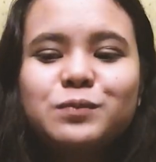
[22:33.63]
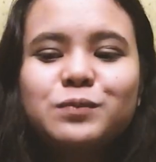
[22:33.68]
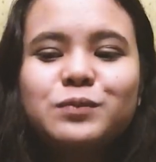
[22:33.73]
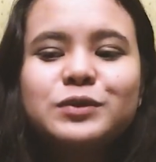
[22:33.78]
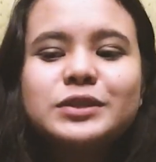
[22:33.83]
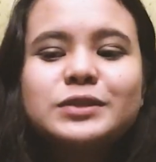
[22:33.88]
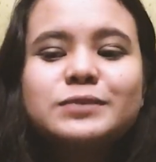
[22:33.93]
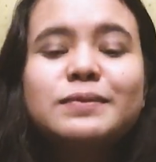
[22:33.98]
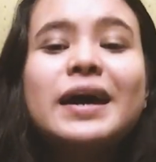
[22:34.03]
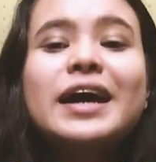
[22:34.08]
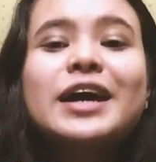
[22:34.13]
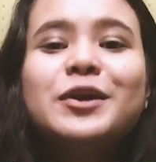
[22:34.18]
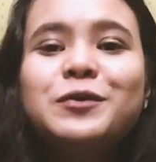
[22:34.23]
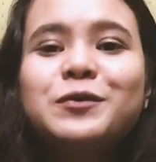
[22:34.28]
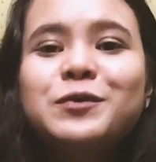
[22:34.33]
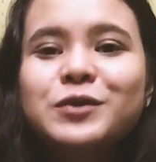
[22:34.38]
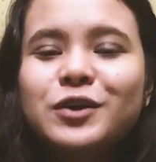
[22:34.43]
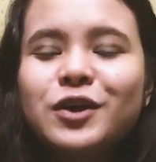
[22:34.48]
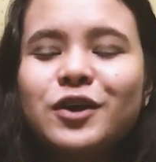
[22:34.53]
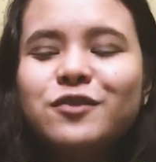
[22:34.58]
boost my
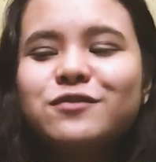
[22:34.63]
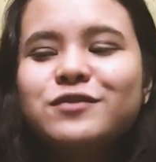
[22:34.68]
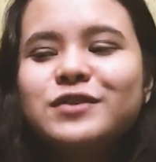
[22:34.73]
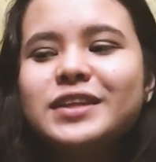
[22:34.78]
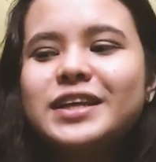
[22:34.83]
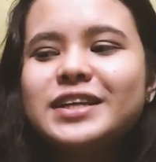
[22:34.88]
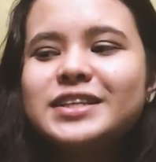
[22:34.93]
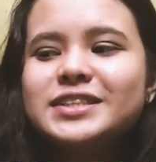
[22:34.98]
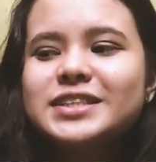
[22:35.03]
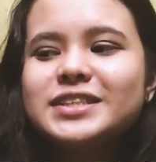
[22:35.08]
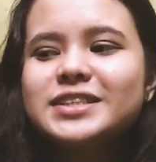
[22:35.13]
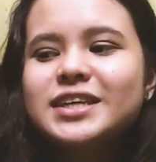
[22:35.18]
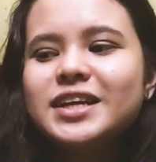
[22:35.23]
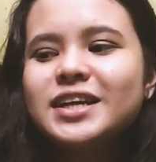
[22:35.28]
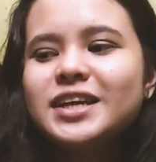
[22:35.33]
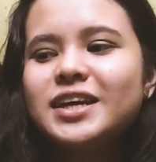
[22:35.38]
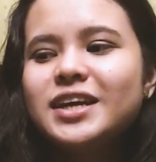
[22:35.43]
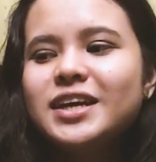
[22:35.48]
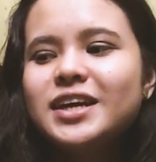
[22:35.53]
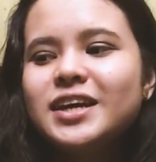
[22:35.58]
own confidence because
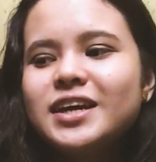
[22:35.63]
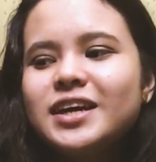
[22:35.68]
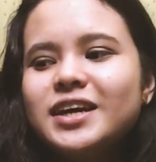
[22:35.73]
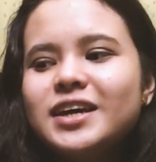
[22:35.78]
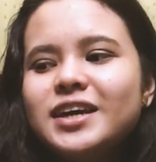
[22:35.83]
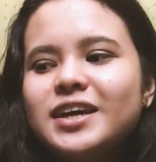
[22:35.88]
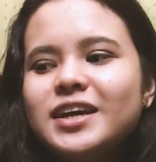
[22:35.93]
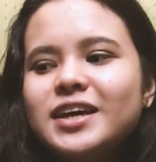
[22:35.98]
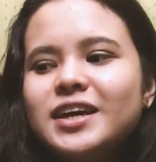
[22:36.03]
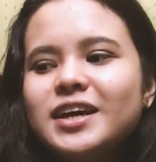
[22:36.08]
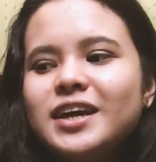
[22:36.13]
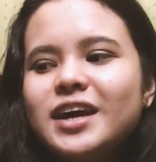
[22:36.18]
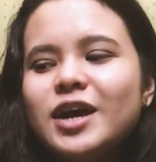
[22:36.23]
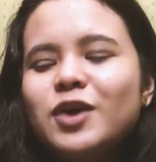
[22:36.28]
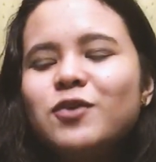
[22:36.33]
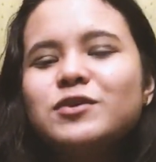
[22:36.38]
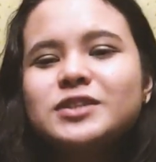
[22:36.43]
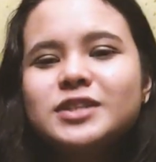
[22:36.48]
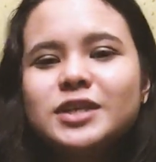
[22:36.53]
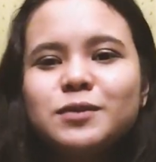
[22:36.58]
I, I
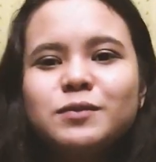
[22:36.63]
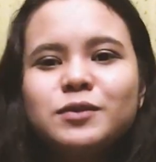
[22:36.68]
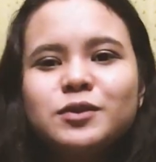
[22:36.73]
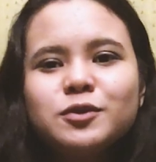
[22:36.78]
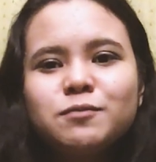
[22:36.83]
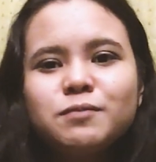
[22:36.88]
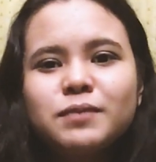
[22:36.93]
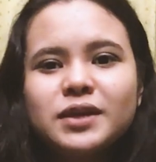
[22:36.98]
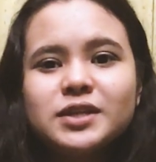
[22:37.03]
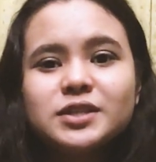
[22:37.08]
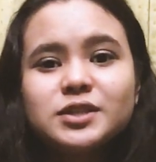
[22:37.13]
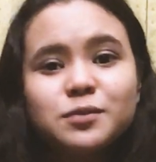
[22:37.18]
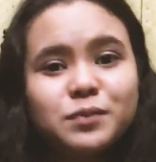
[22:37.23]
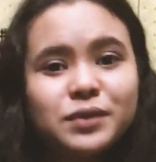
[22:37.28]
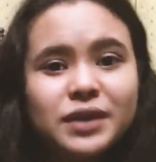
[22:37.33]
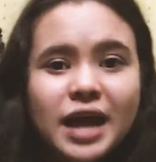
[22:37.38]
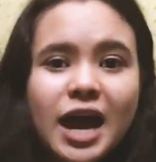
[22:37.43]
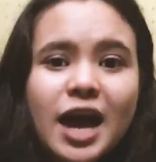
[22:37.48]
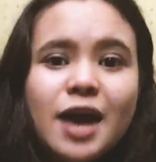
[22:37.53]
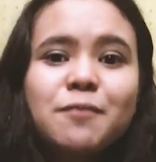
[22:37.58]
was able to make someone
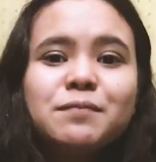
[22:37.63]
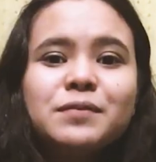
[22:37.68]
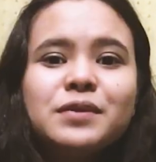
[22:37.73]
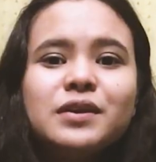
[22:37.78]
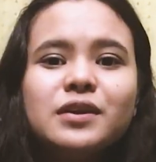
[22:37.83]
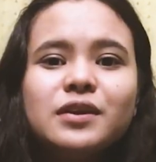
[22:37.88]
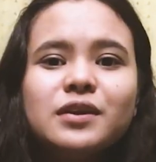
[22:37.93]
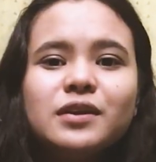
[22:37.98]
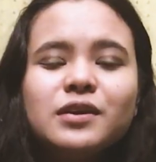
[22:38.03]
happy